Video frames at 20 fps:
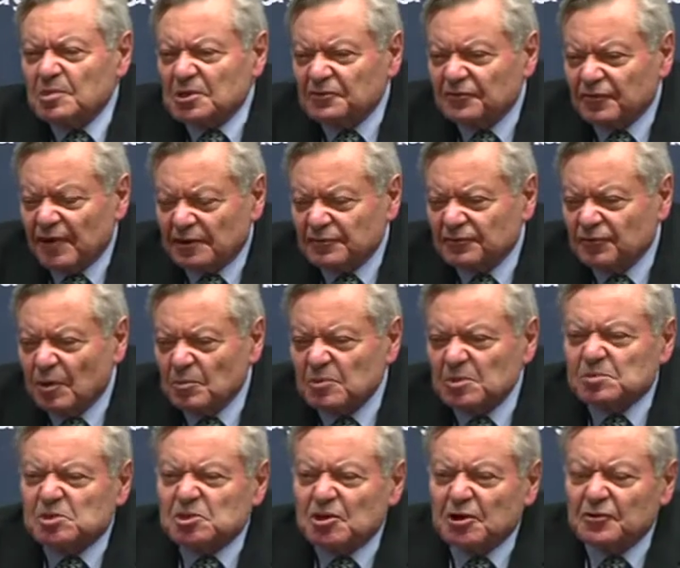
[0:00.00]
in fact from
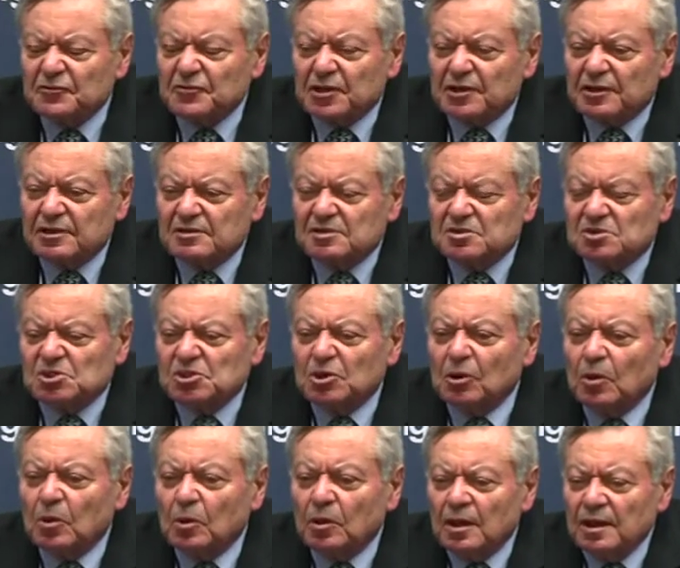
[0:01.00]
observing
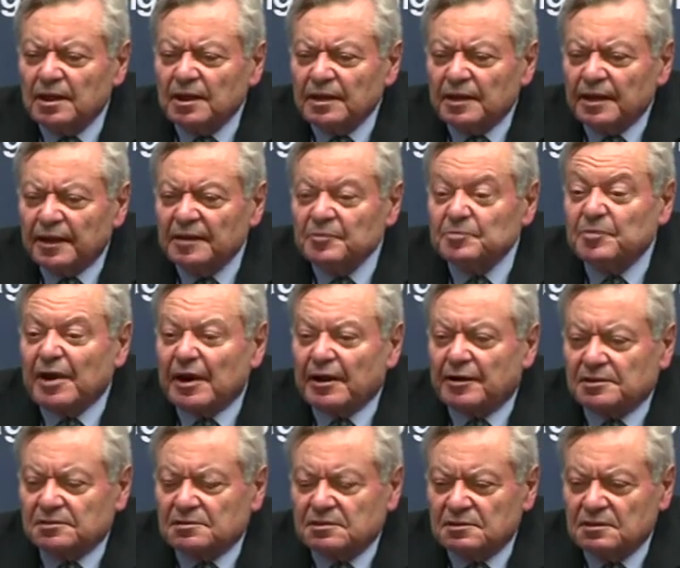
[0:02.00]
Seoul and
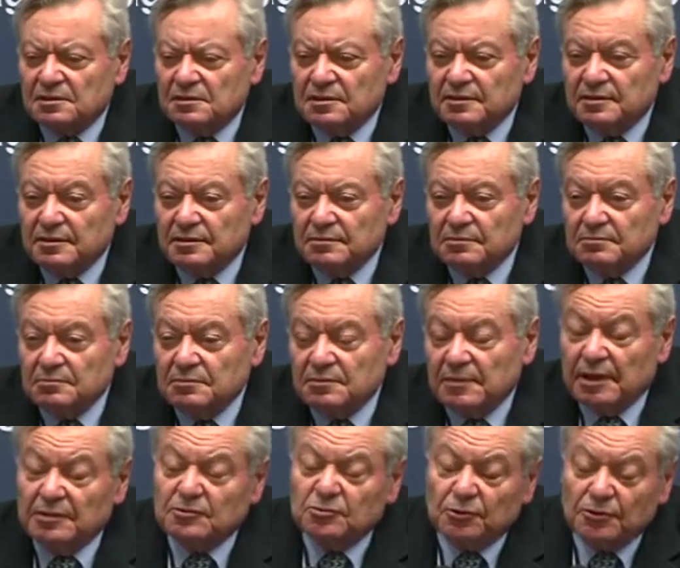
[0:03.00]
Paris
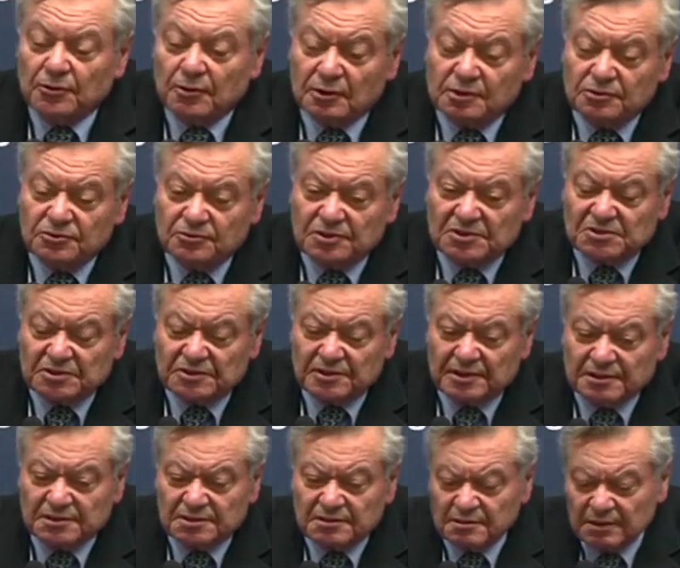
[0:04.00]
and New York to a certain
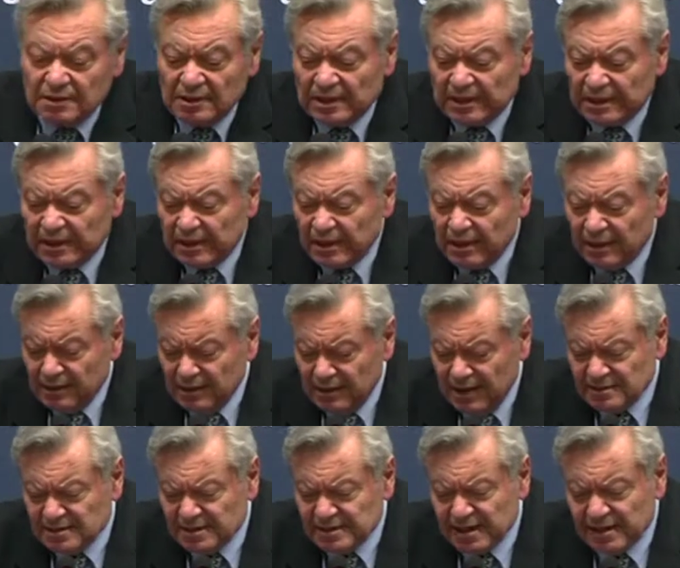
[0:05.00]

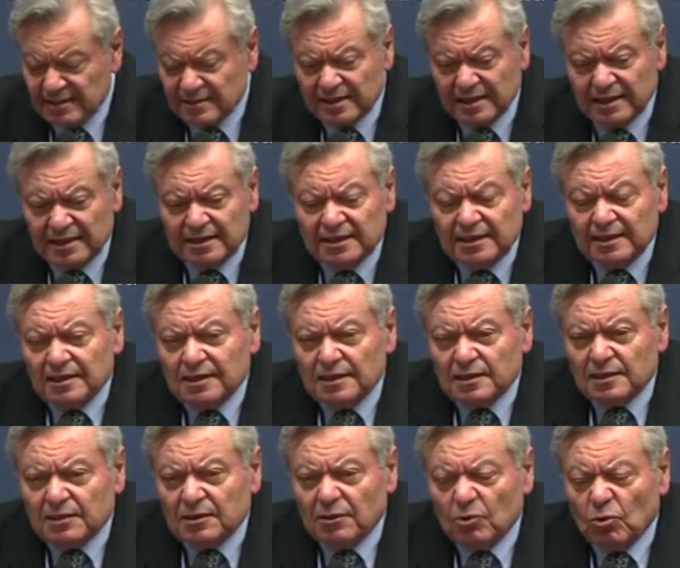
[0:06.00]
extent.
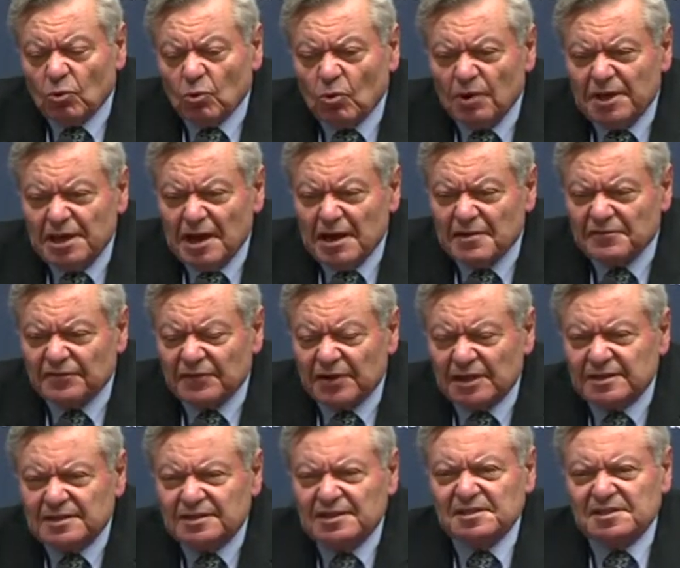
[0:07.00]
We
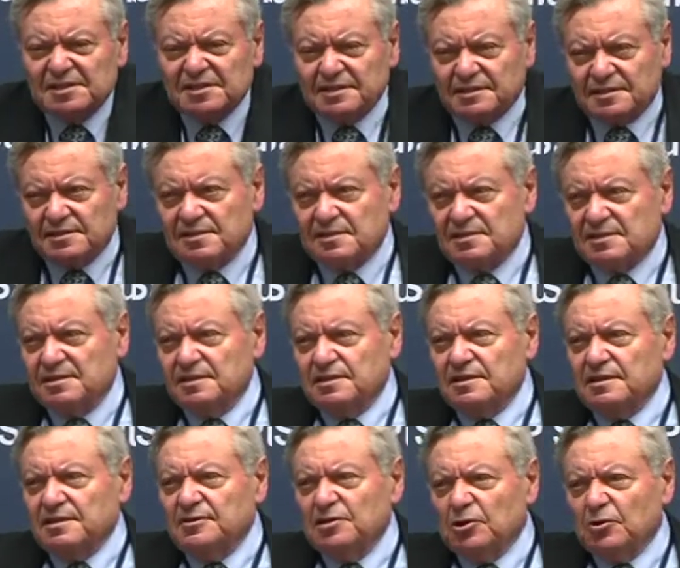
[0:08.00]
have distance,
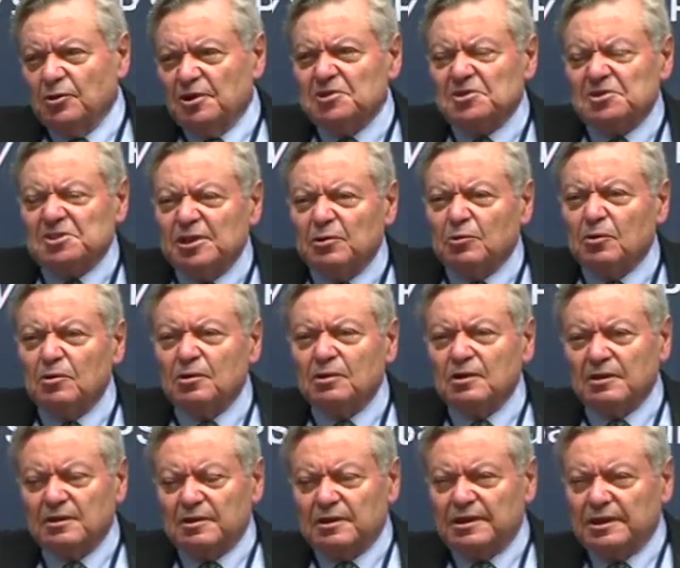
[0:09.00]
in Seoul,
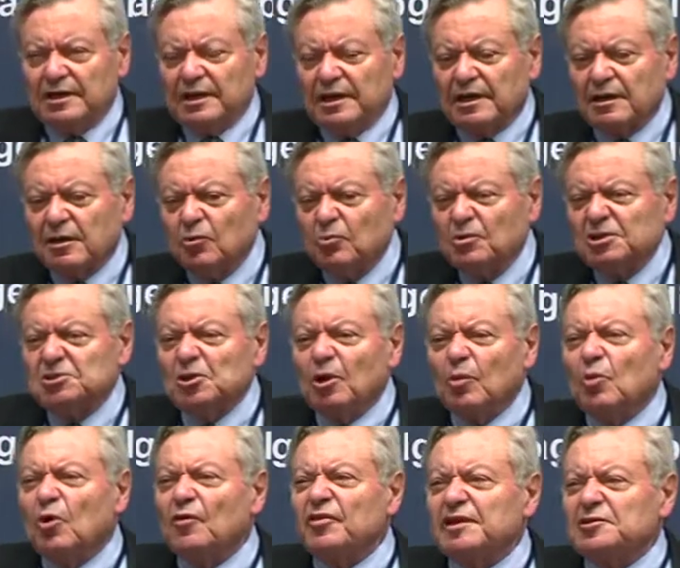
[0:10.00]
which are
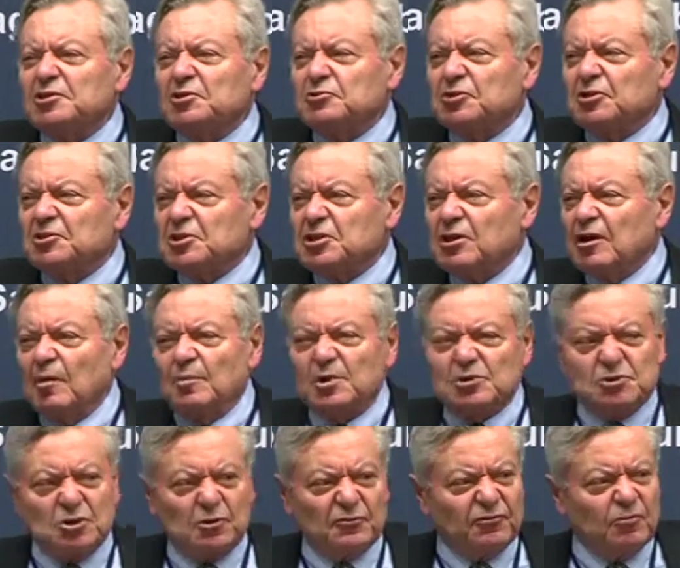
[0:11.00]
more than 100
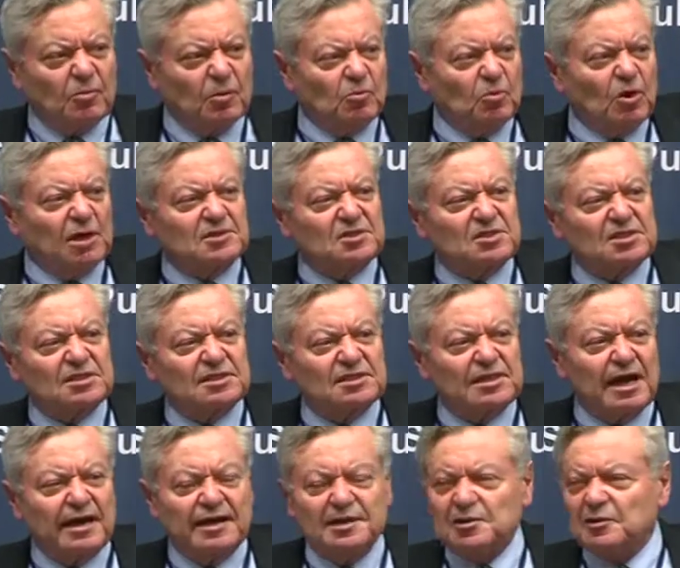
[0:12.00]
kilometers from one
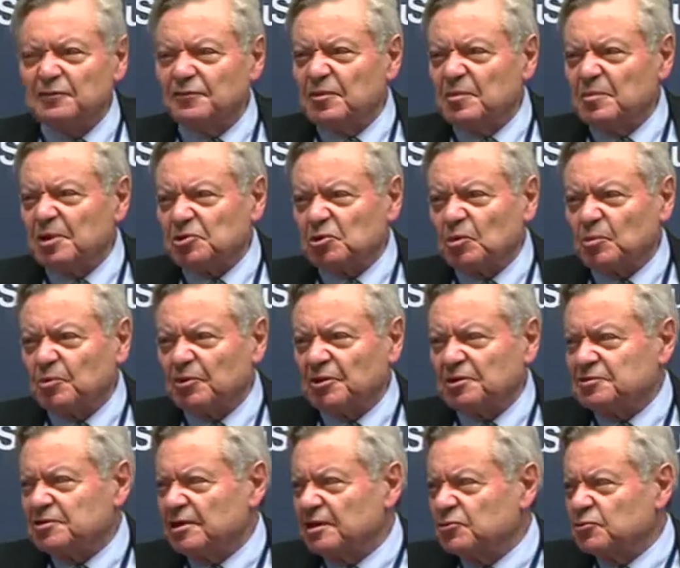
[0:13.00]
side of the
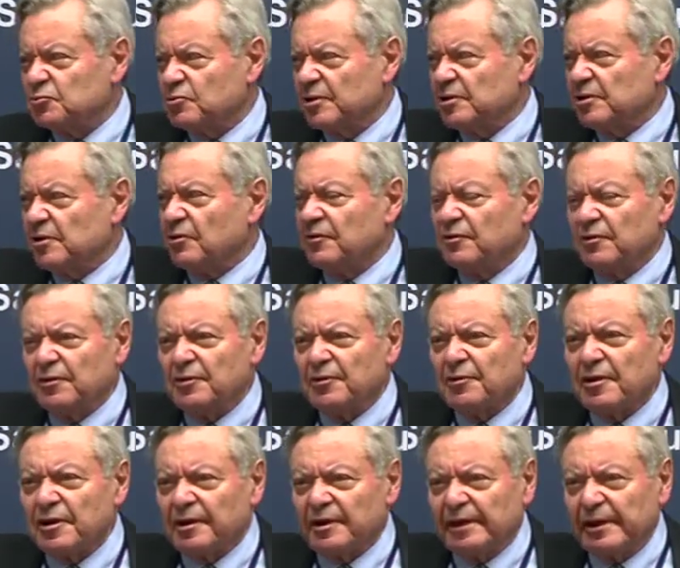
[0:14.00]
metropolitan to another
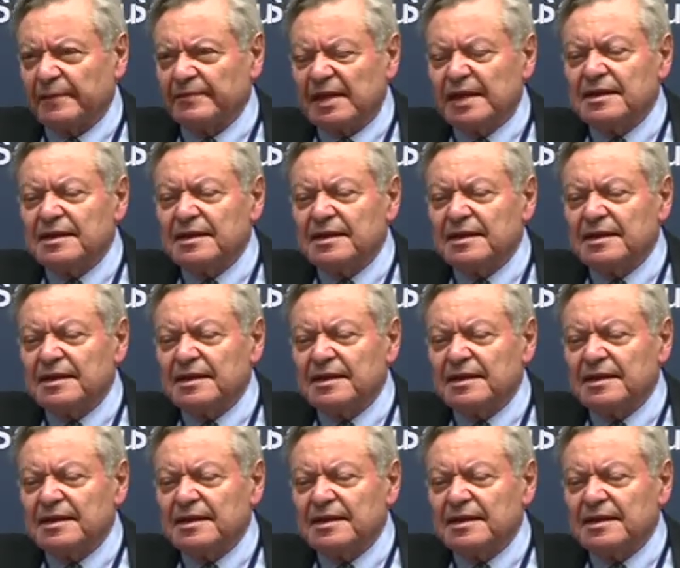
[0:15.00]
area.